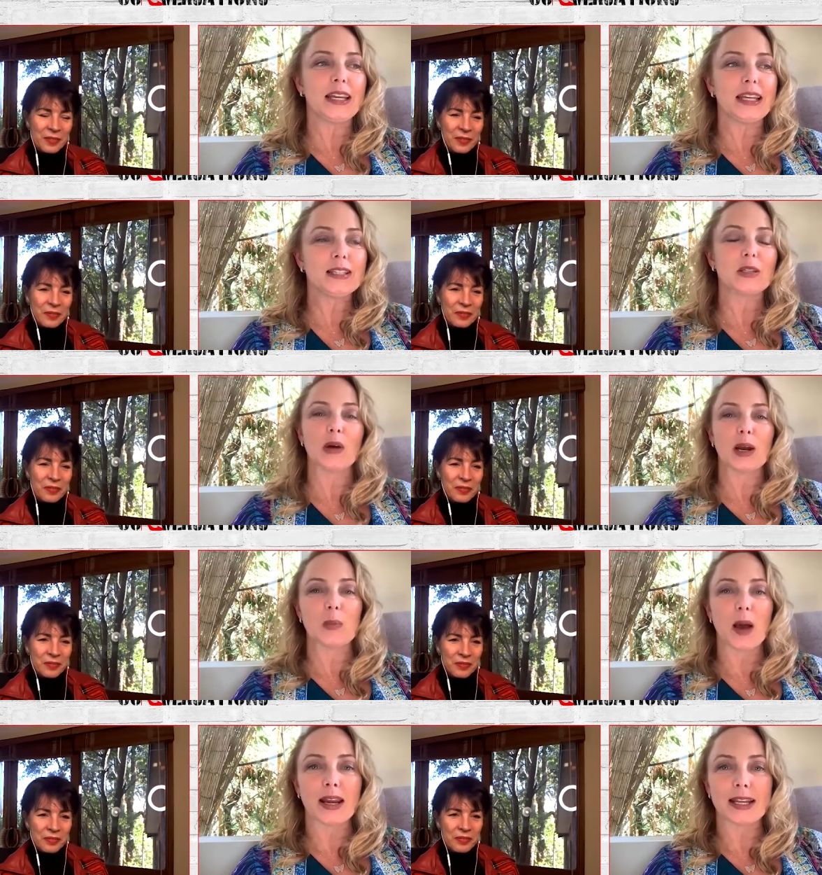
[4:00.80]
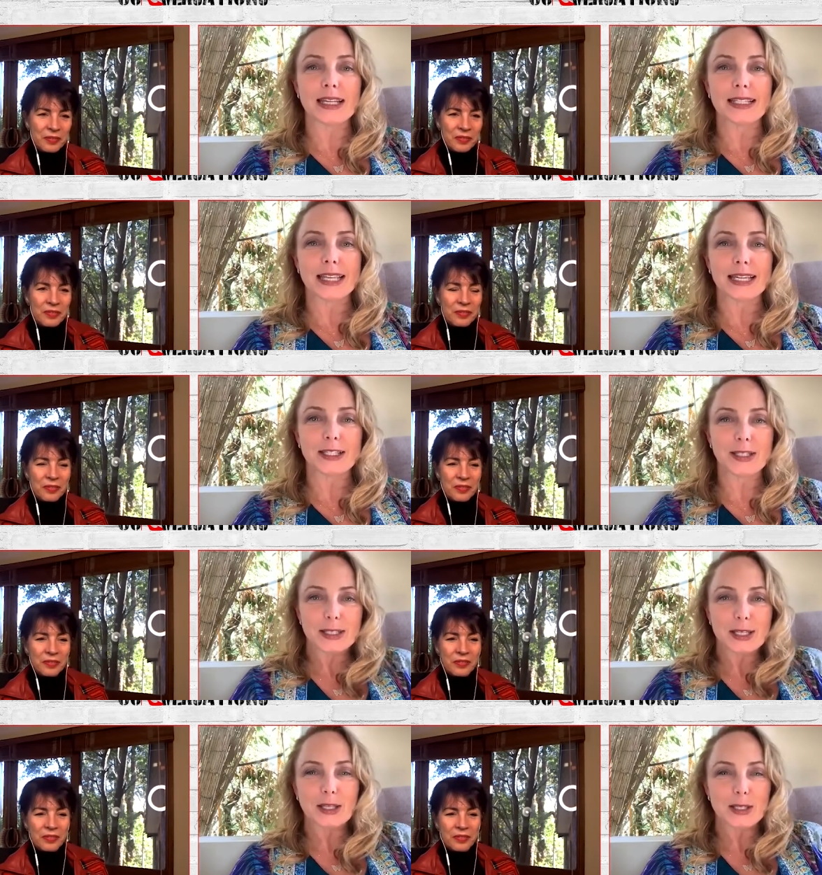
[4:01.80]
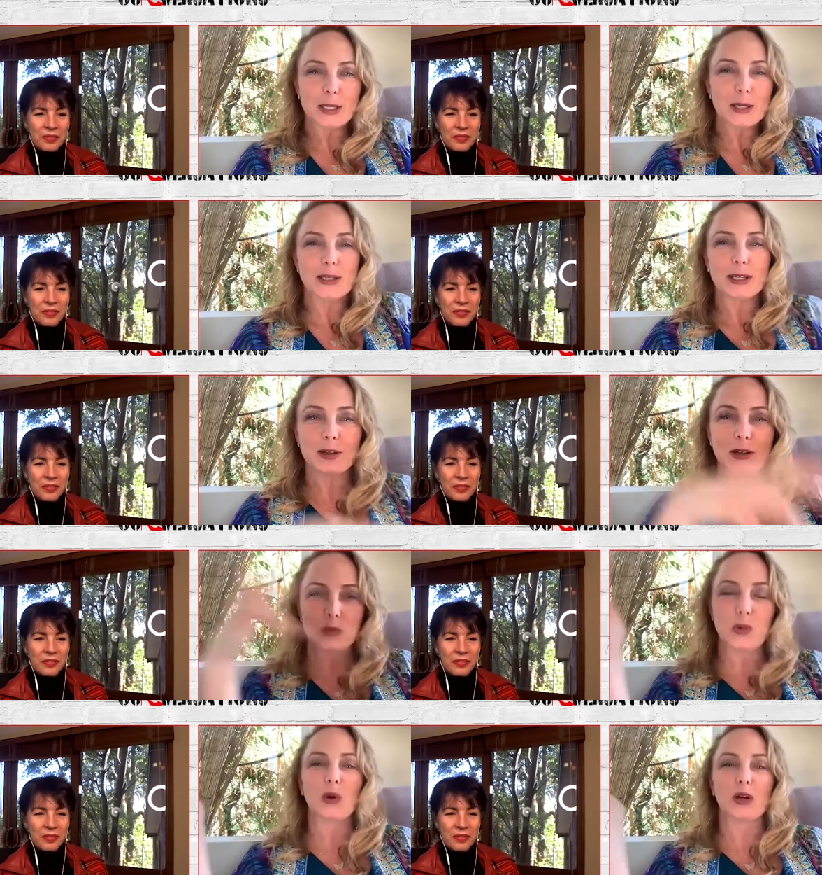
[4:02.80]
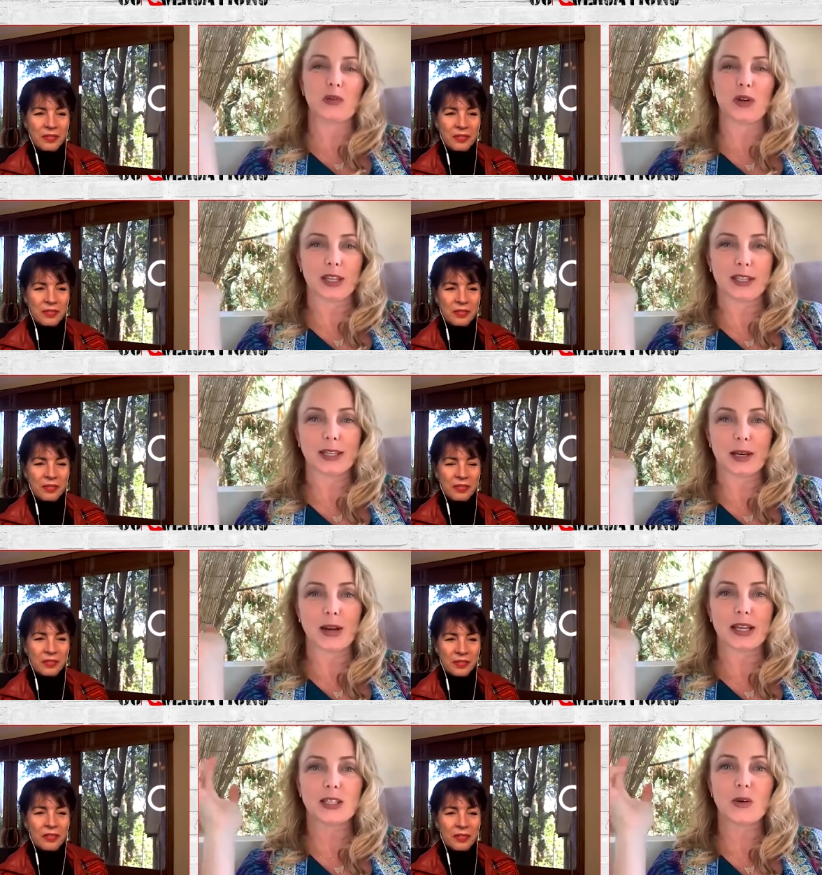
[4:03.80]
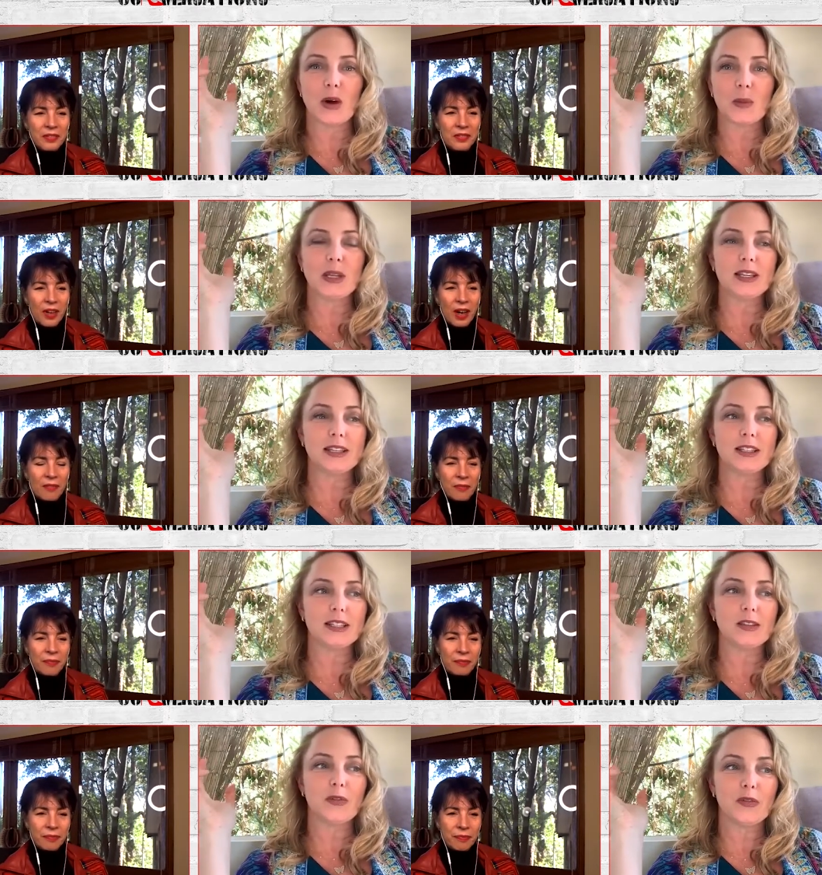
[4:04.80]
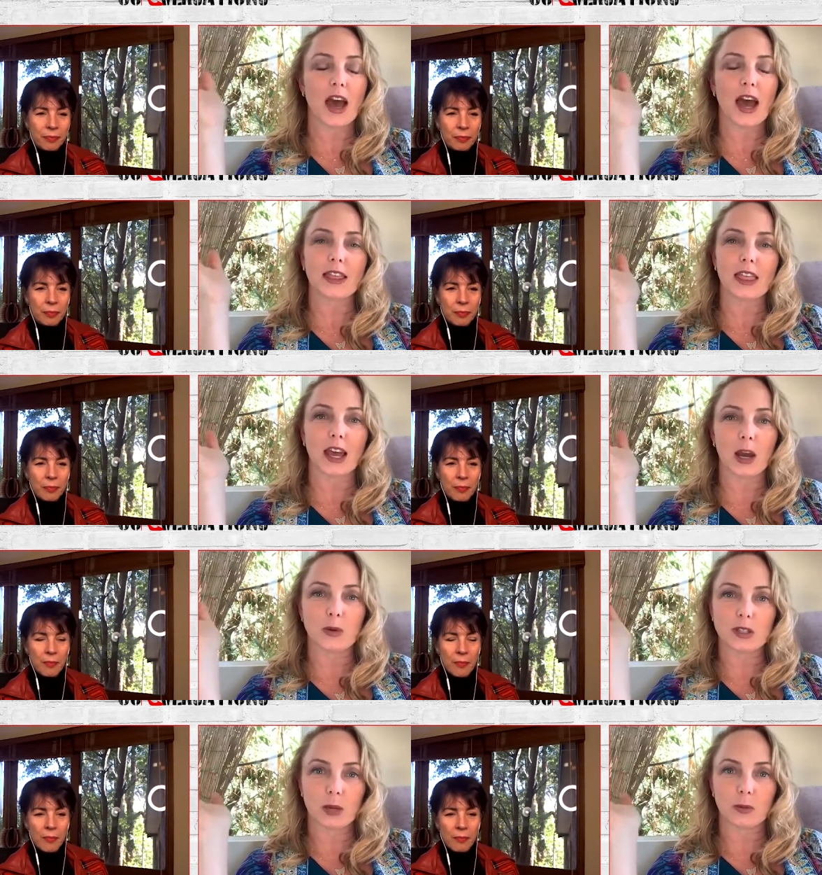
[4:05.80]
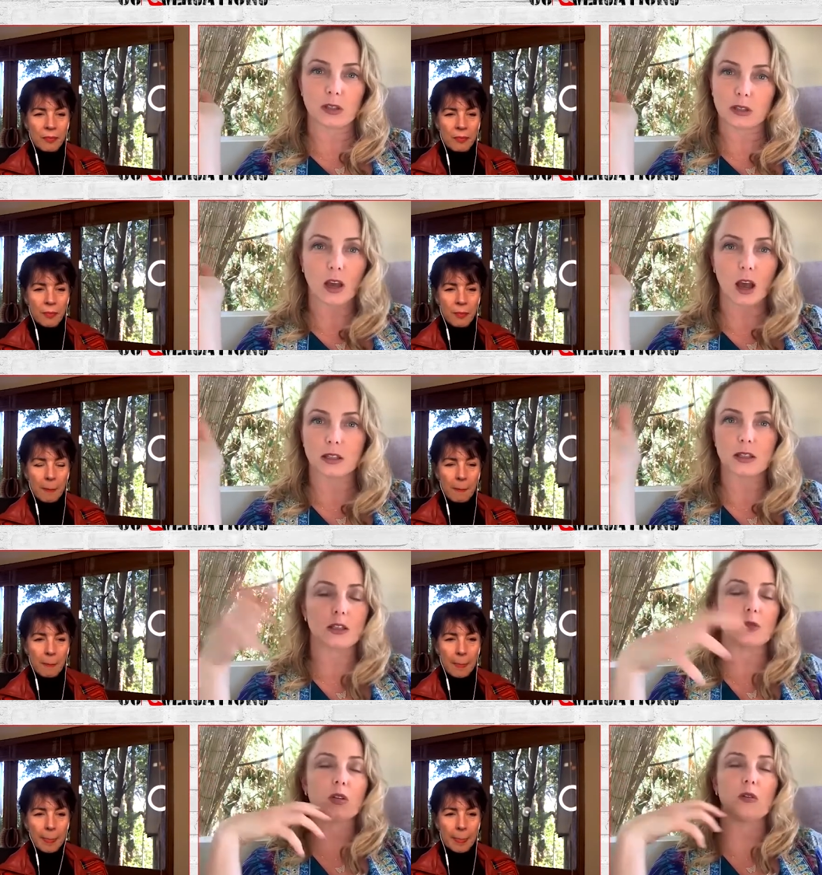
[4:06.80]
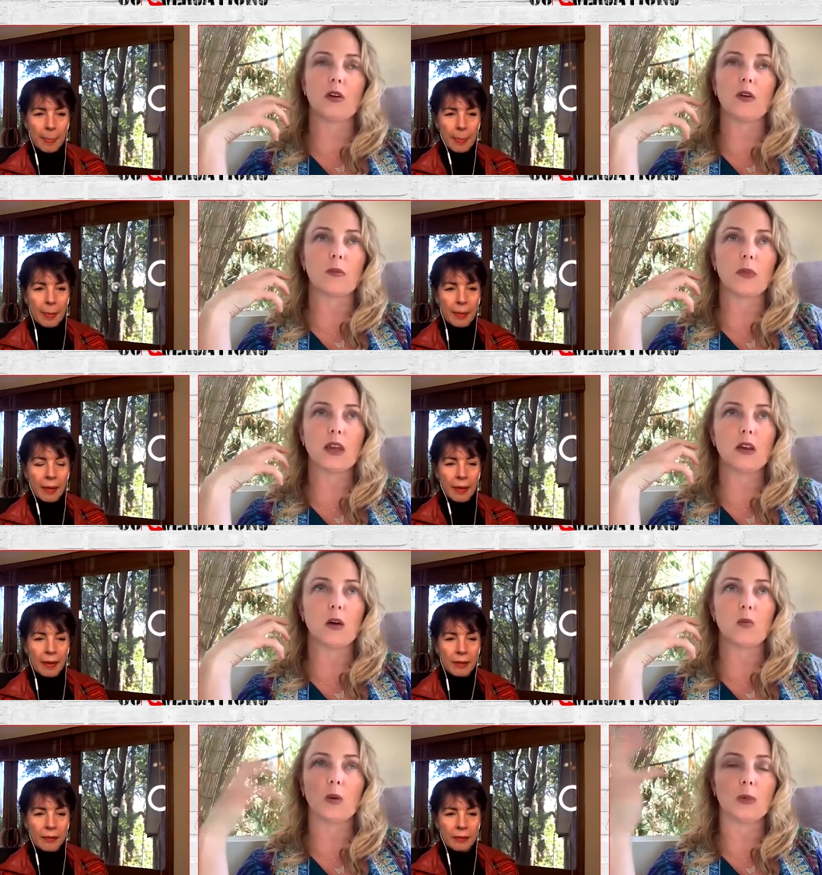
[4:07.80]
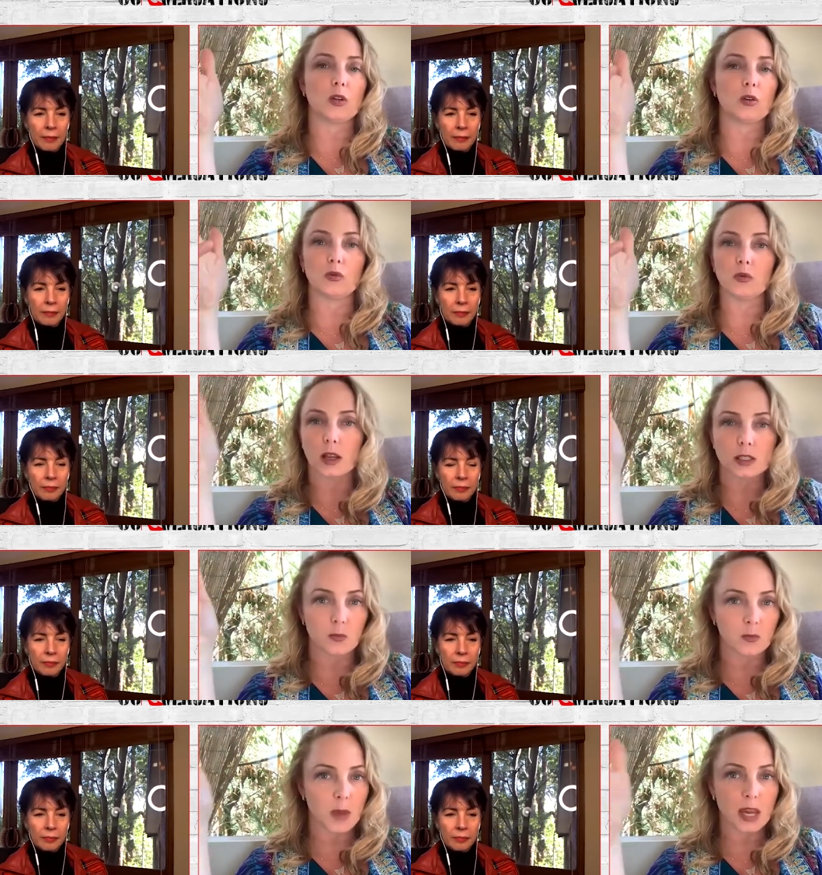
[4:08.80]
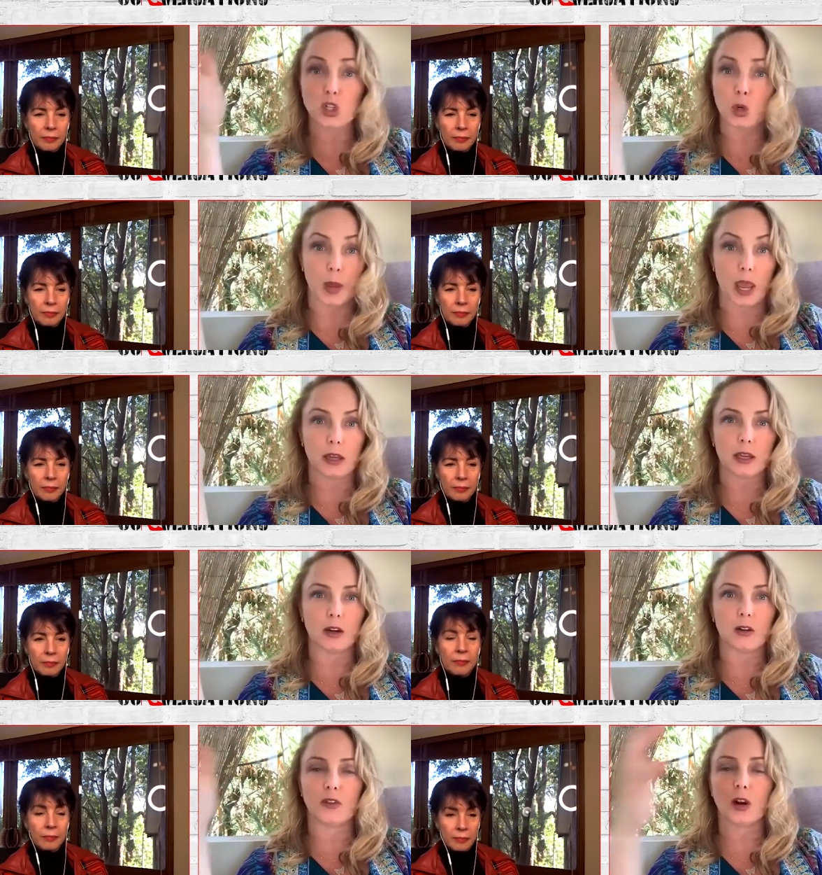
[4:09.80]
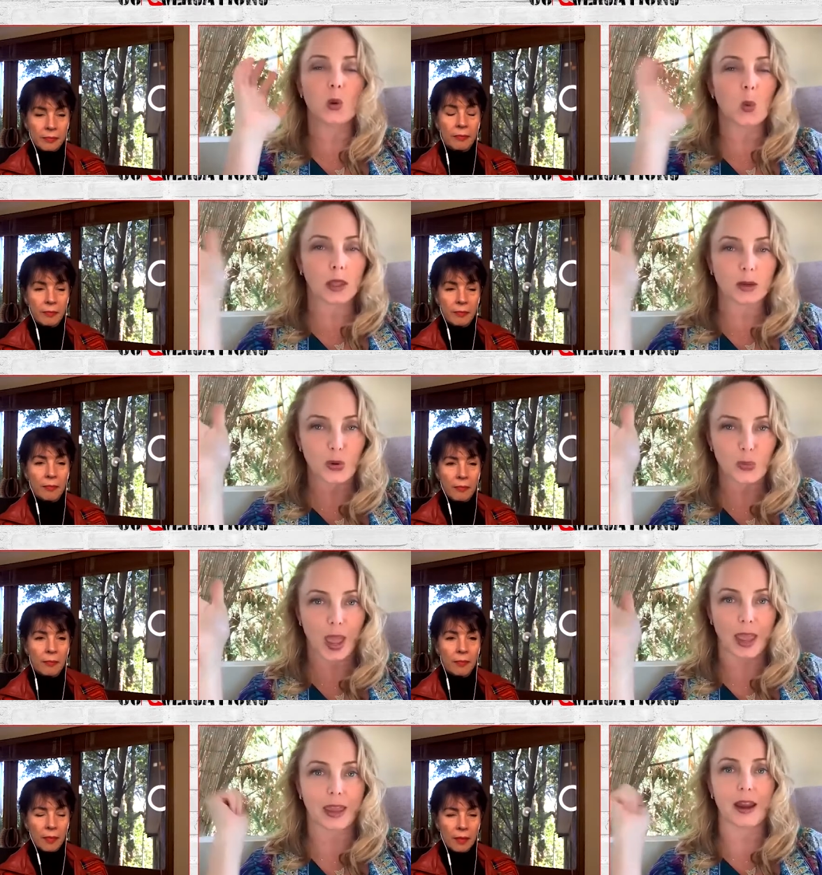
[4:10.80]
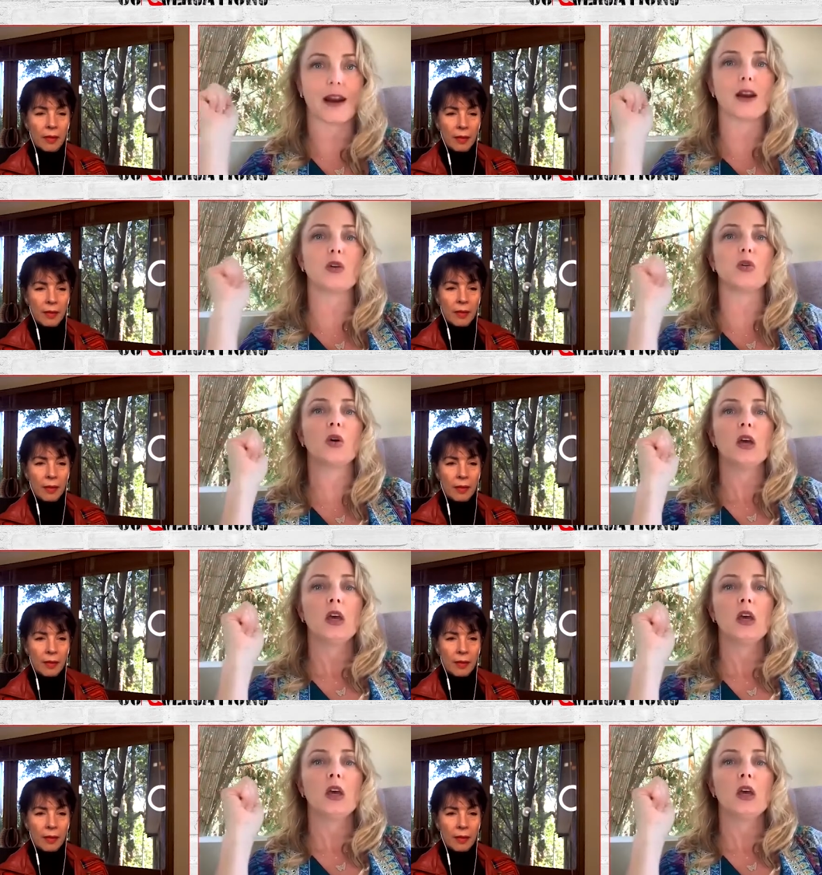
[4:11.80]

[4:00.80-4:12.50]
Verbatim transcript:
Speaker 1: is great about it is like just seriously because we work in real estate, right? So I mean, right. just the fact that I was able to talk to there's a a, ma- a woman who runs a major bank here, a very well known bank here, who,